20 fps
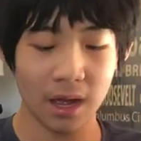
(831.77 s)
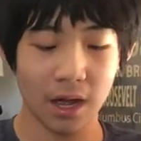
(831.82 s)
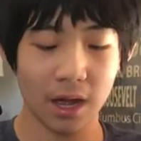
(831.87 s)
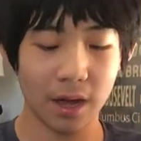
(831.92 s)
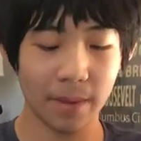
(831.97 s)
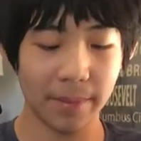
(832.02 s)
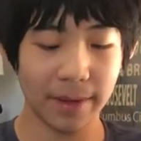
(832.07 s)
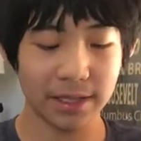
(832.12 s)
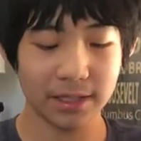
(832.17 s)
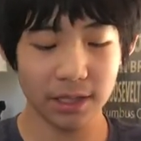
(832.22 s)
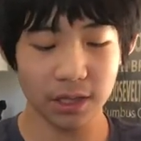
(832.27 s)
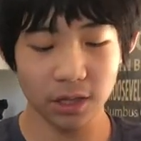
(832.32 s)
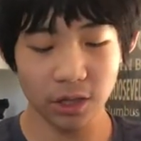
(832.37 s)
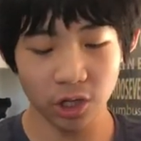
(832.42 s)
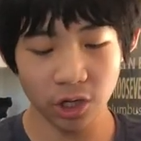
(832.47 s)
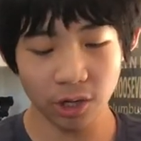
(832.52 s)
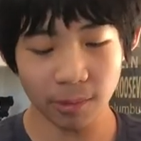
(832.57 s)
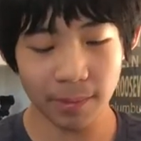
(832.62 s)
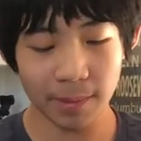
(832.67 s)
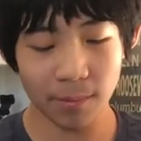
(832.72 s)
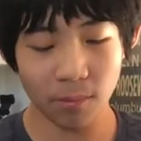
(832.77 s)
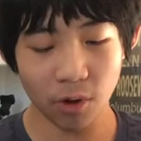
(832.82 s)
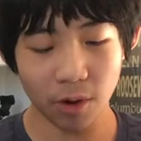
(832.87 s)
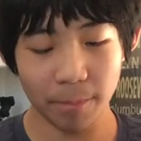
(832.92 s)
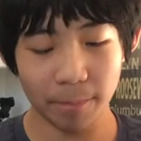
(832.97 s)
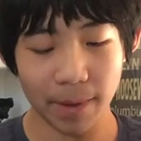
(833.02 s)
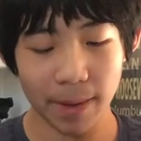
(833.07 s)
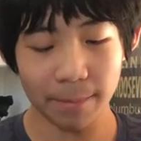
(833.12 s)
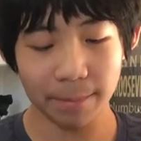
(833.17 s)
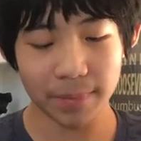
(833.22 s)
Um, it's a little bit more
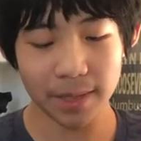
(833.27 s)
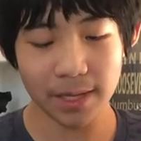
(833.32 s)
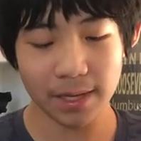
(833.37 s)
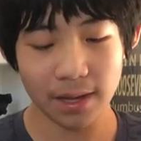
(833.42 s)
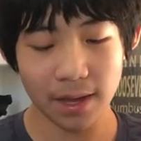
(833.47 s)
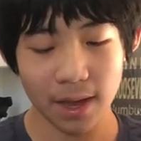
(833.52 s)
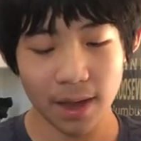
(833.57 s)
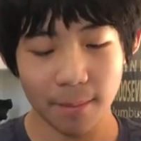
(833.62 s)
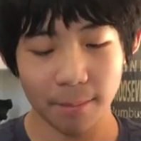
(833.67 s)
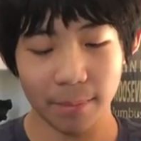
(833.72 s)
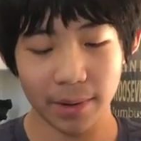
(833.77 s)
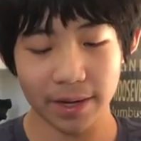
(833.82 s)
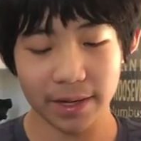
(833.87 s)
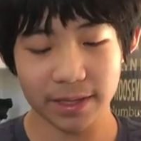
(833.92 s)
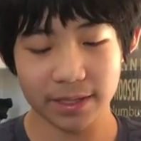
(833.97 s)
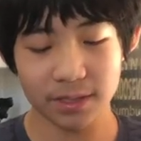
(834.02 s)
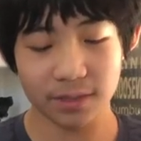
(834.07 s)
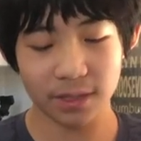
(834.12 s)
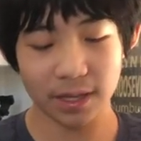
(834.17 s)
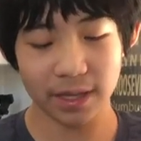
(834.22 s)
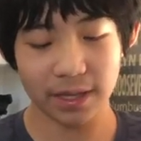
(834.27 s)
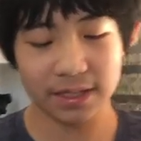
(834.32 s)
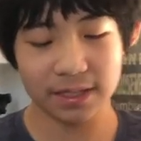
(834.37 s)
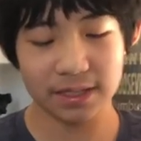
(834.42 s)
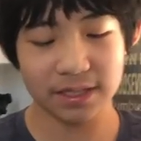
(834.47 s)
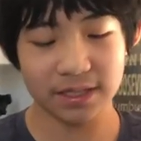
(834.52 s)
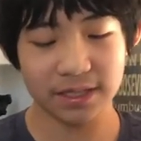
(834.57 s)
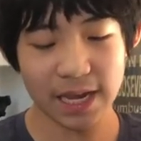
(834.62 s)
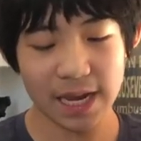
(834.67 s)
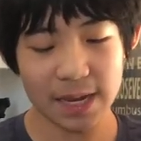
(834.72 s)
bumpy, but it's it's
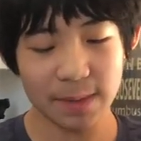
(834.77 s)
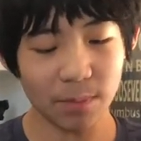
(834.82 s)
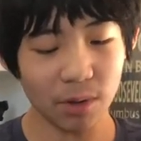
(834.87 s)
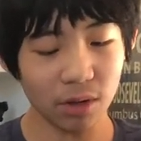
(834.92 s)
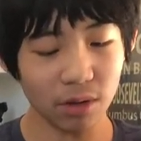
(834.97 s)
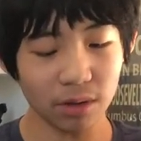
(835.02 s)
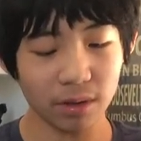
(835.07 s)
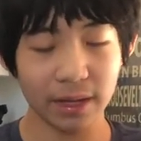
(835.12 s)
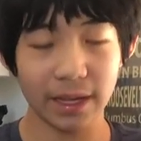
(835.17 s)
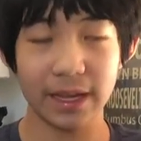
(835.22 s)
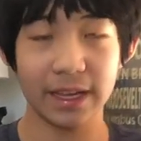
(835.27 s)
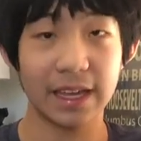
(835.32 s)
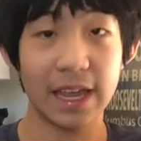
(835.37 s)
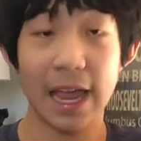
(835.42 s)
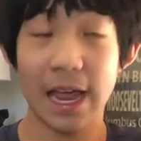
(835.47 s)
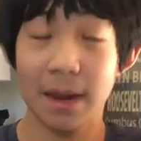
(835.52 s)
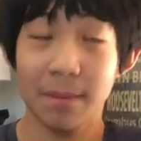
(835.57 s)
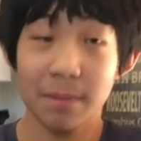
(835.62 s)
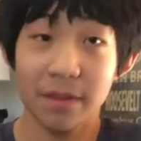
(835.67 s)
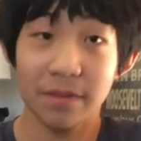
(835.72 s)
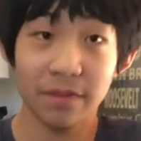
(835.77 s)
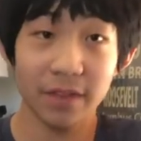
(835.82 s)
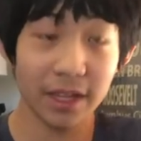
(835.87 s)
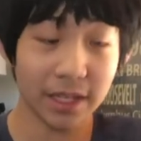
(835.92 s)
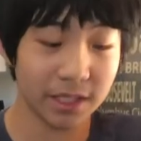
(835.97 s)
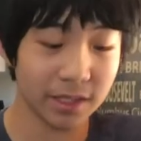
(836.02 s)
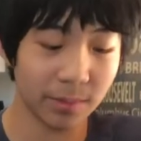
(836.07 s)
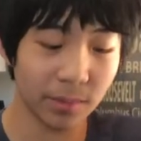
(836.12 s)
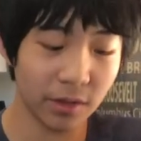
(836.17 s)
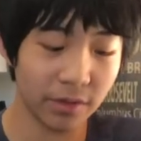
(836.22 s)
stable. It can be
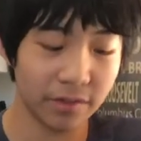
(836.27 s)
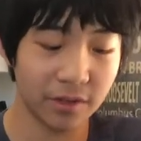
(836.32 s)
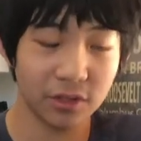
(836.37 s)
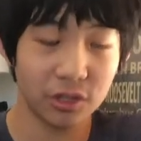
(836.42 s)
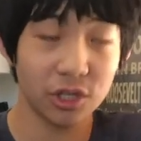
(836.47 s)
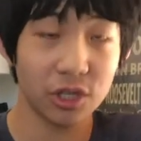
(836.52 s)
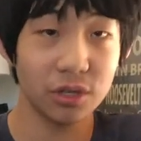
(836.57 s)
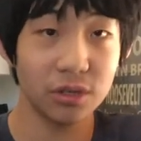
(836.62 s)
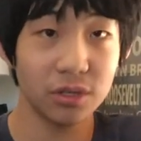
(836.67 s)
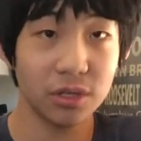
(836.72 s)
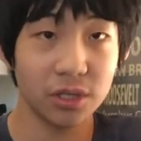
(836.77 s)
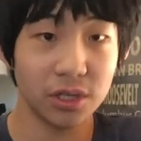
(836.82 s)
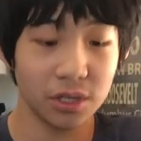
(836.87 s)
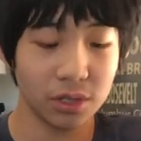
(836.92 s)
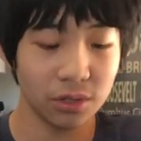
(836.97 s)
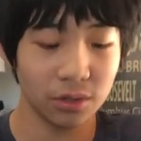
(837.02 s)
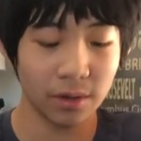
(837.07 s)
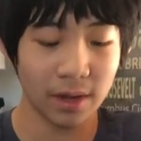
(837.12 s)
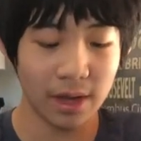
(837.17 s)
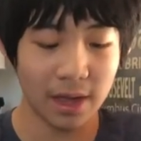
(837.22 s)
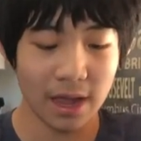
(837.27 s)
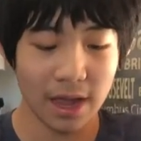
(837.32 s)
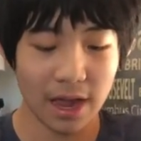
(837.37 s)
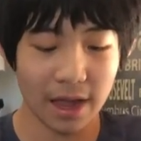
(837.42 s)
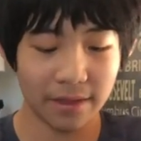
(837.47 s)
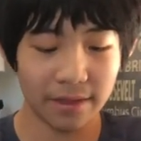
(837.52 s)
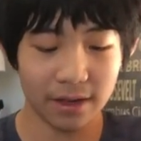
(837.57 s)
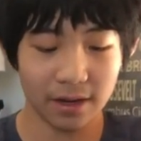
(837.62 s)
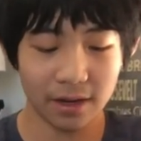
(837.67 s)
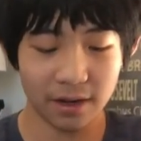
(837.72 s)
flexible if you choose to,
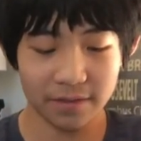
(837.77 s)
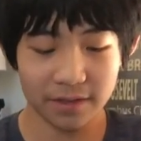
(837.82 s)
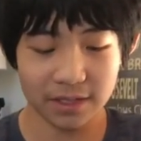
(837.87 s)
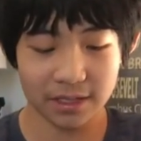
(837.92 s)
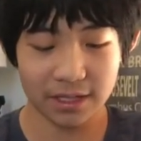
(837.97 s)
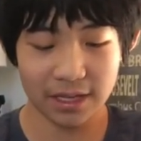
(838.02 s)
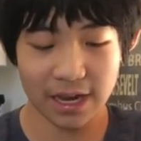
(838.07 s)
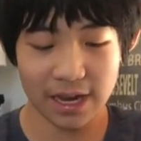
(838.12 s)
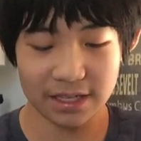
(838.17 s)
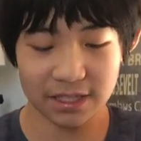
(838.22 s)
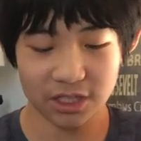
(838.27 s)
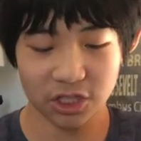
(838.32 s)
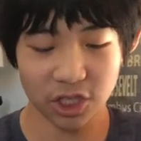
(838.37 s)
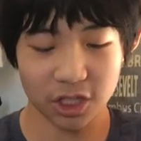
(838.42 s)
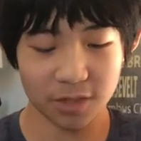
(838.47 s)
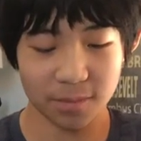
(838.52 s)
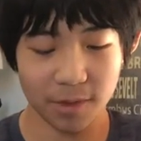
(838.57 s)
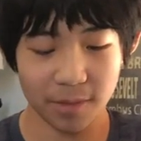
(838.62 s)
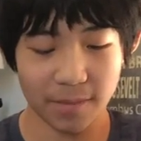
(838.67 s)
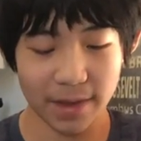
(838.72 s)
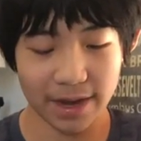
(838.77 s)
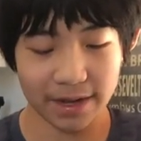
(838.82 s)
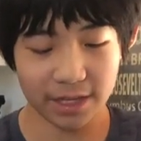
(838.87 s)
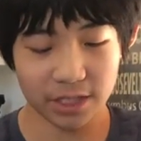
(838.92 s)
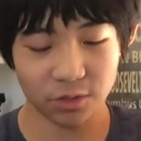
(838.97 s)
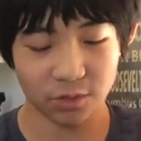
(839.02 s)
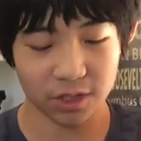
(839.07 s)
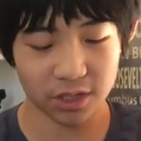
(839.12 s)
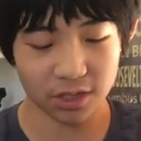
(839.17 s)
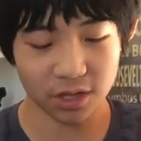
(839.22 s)
and then obviously it has adjustable
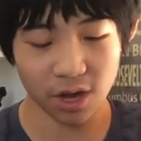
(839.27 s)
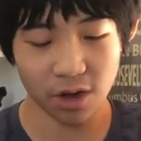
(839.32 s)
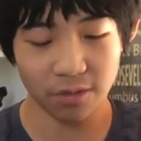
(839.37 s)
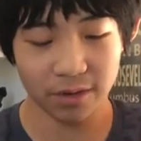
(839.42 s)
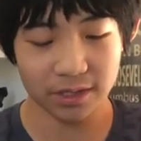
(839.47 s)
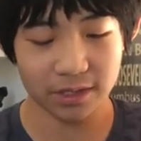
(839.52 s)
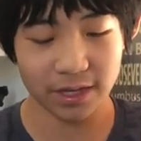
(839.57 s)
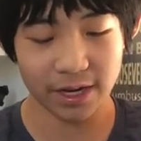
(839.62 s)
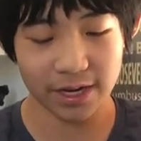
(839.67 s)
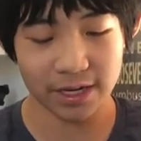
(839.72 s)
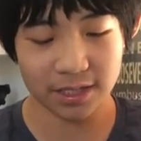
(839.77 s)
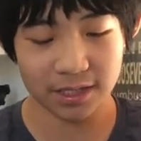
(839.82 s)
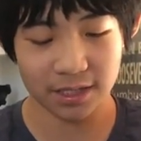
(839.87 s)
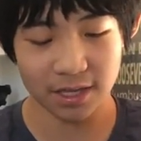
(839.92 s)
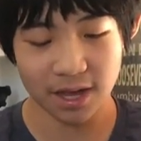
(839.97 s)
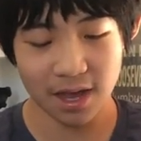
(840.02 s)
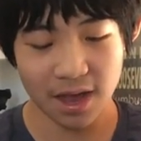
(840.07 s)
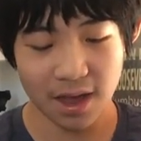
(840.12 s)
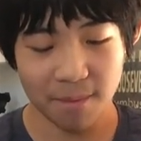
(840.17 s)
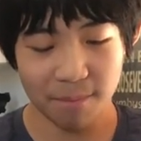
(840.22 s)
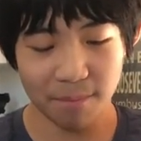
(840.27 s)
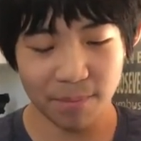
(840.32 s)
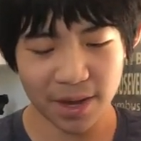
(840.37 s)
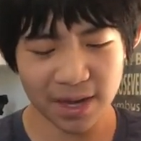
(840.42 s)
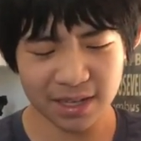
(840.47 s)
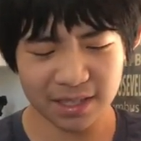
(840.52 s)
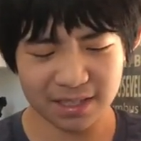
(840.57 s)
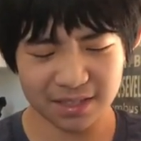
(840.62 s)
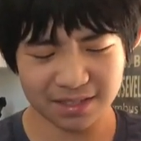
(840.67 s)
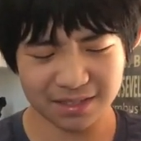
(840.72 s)
magnets, which is always nice.
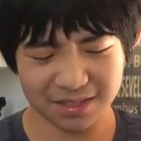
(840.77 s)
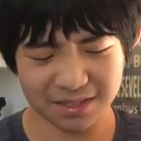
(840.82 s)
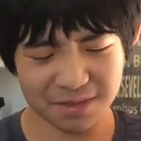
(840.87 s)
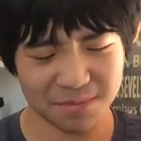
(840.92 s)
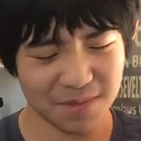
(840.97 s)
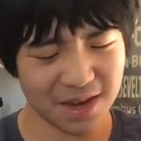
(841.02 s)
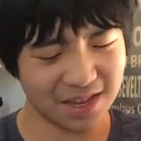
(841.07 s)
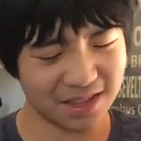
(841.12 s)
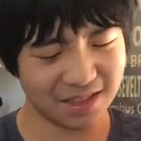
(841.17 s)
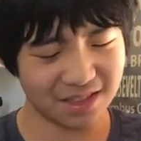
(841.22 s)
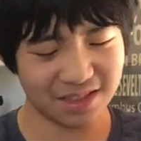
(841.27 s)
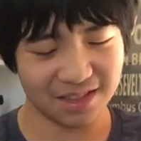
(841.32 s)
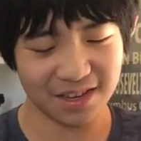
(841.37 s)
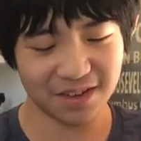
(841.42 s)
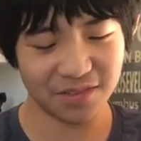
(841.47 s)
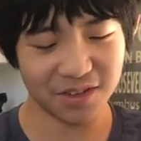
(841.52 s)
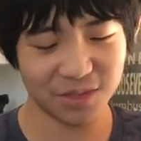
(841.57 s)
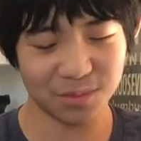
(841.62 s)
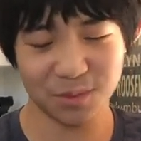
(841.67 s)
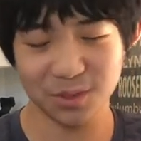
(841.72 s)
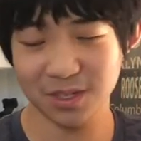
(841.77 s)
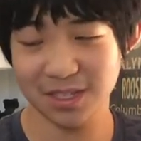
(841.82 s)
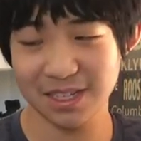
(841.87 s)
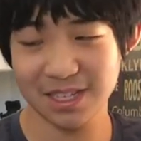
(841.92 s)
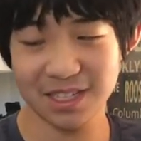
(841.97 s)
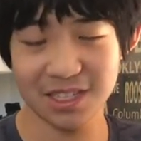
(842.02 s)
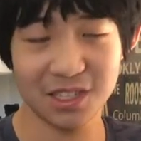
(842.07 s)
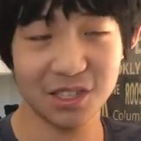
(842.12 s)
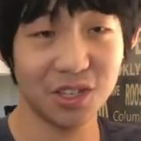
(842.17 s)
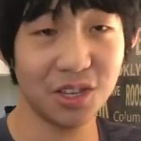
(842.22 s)
But the main difference between
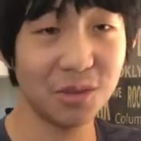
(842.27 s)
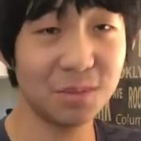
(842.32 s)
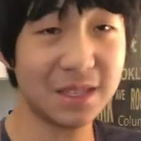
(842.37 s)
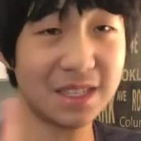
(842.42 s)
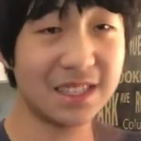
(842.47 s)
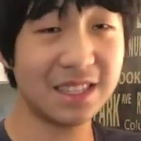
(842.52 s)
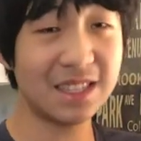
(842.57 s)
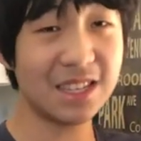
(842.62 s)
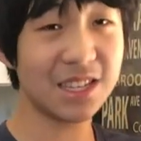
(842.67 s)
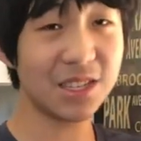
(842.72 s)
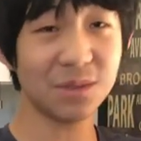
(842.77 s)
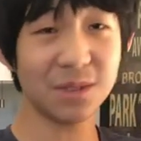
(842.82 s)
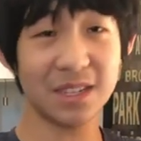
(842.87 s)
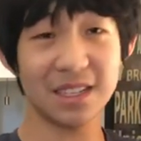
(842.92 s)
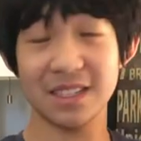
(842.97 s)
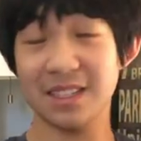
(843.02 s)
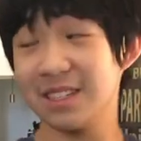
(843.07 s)
these two cubes is this one is